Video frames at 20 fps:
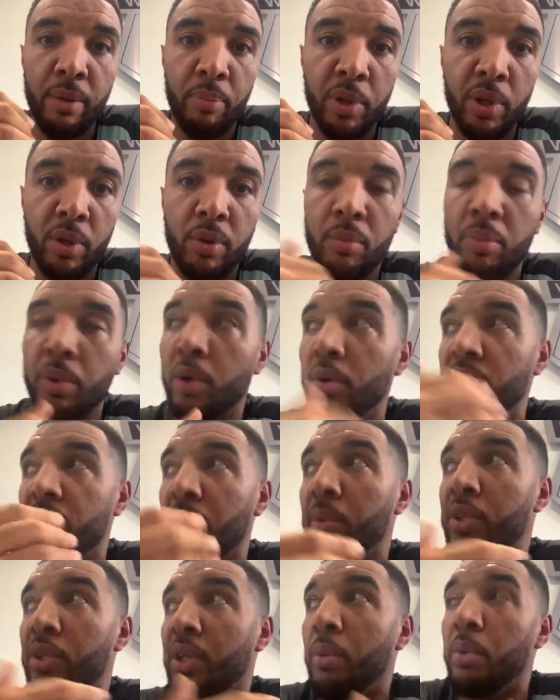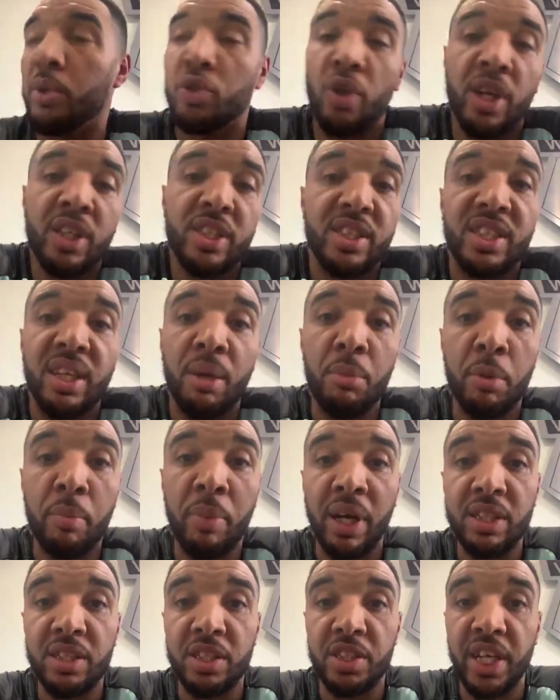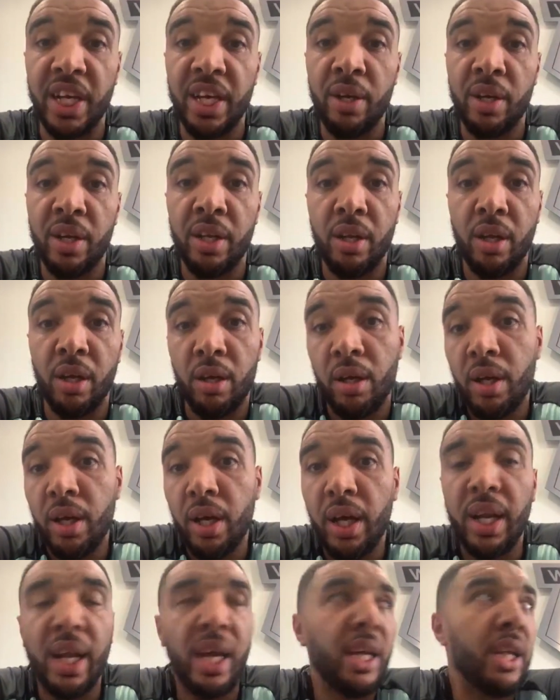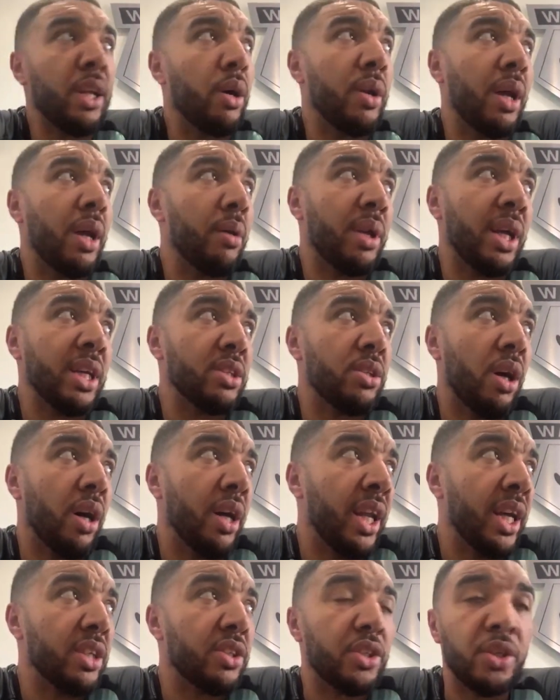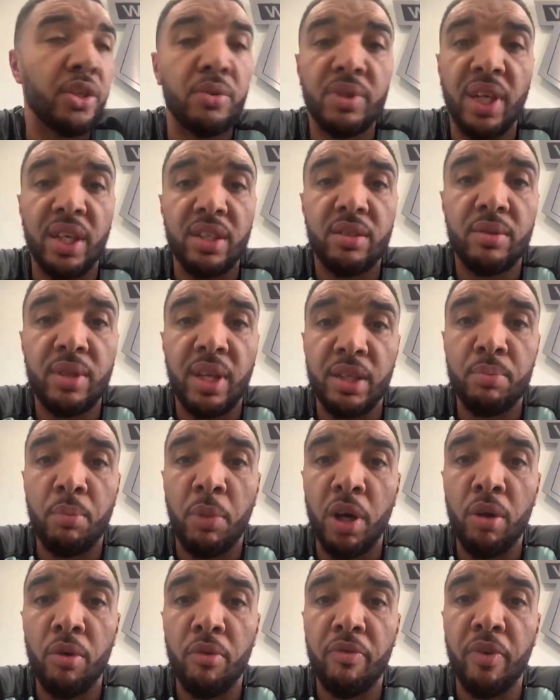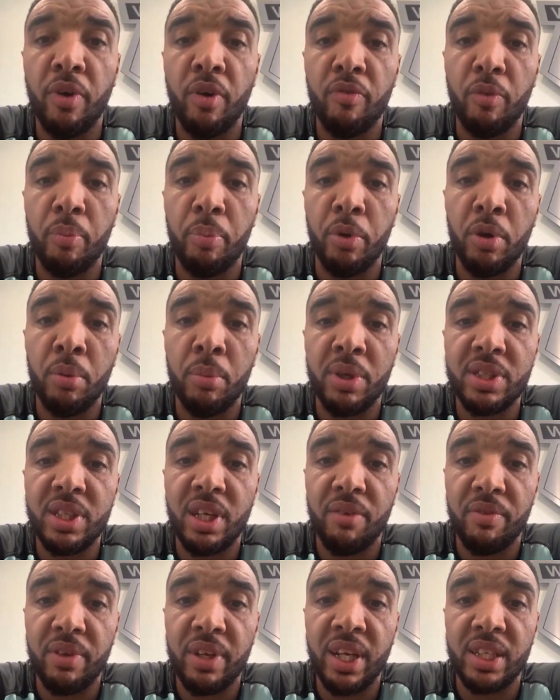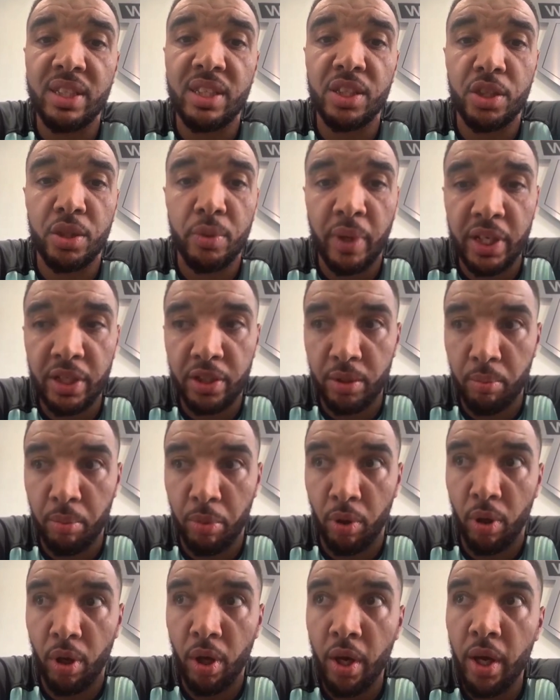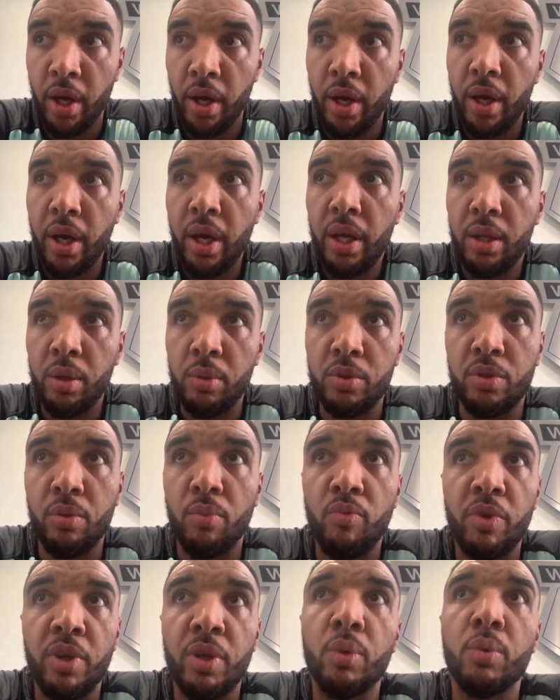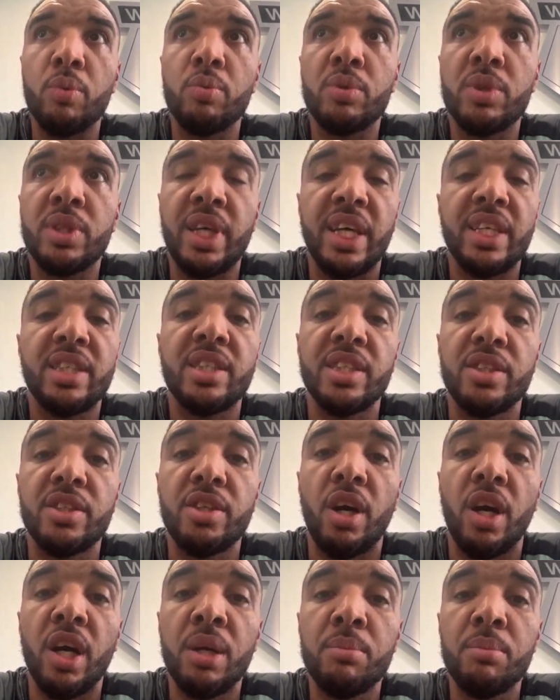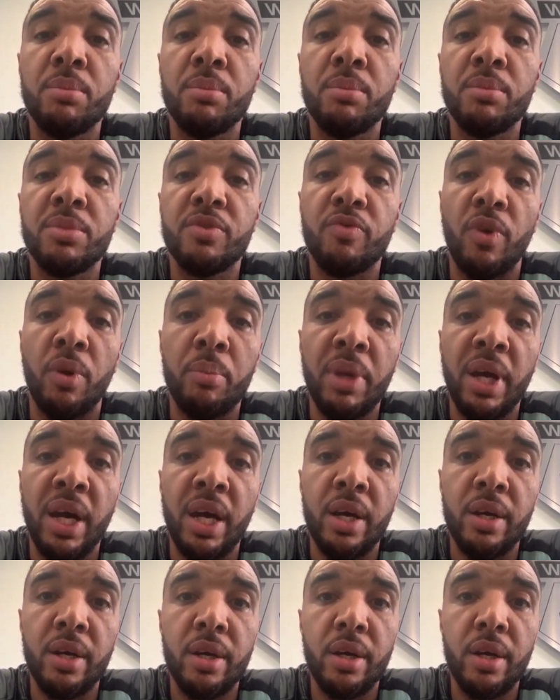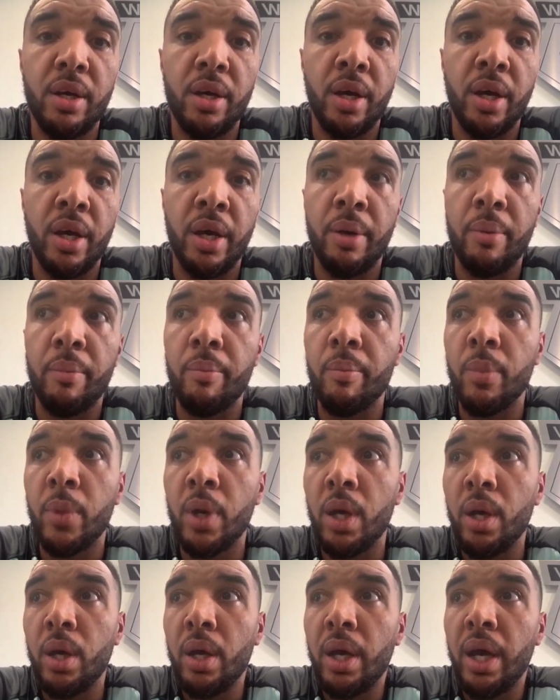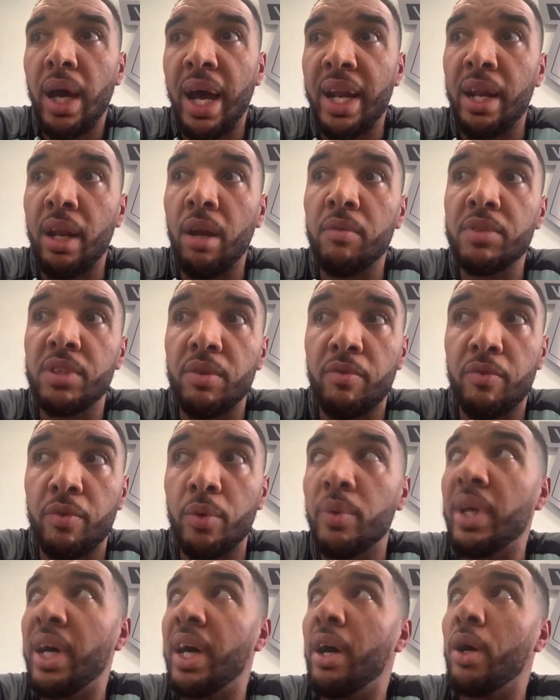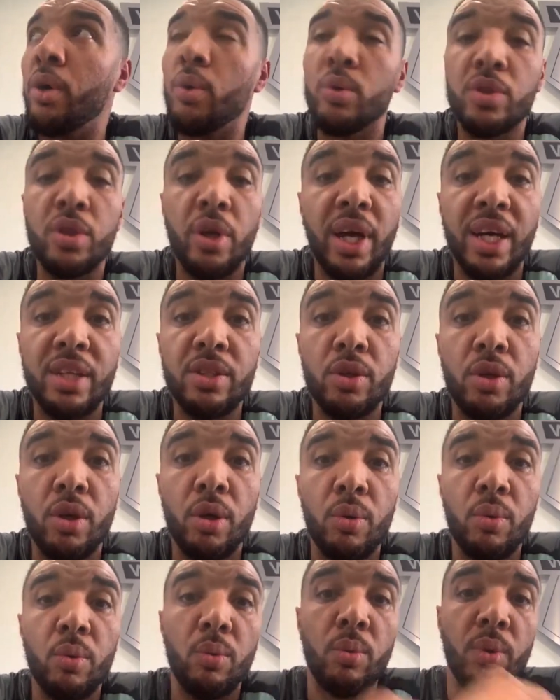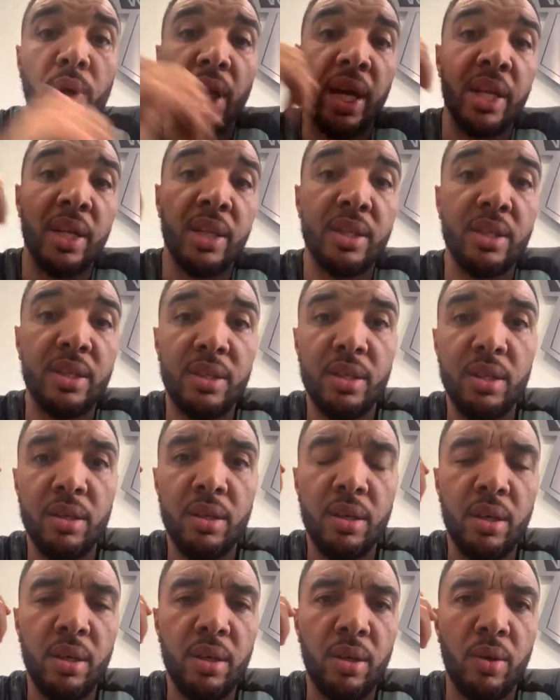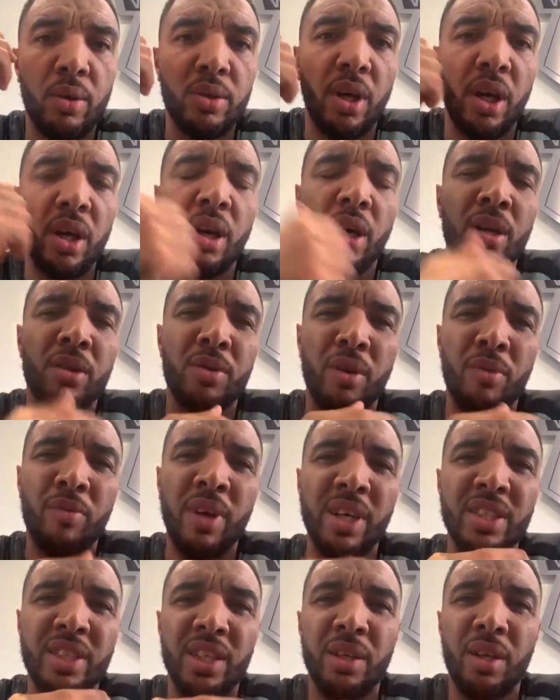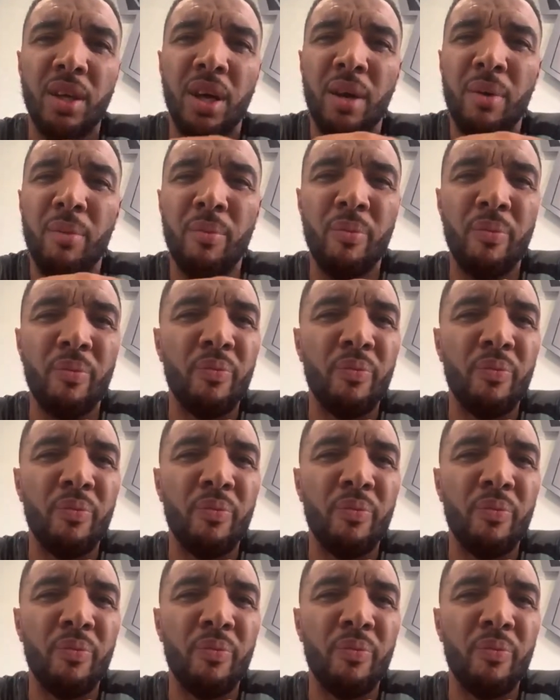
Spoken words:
And then because they were trying to send me back to jail, and that, you know, that's not an excuse. That's my own fault for putting myself in that situation. But there was some real testing times from that. And then obviously through there, I also had to go and, because I got arrested